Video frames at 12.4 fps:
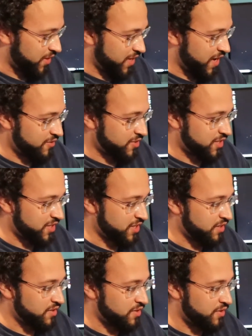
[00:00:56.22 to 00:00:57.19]
on the
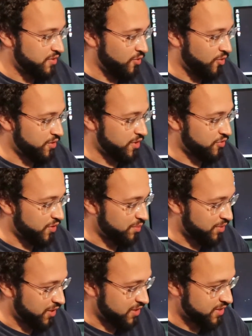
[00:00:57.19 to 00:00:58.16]
Heresy or the 3
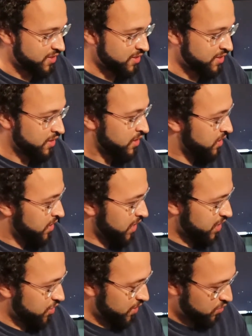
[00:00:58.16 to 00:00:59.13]
Plus.
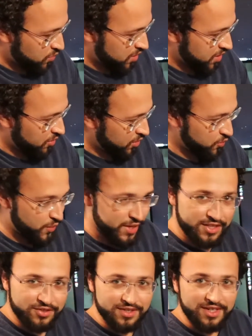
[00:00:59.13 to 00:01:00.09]
So that's one of the only
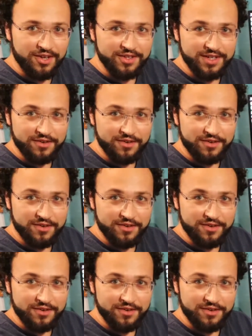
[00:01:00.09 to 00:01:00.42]
ways you can tell the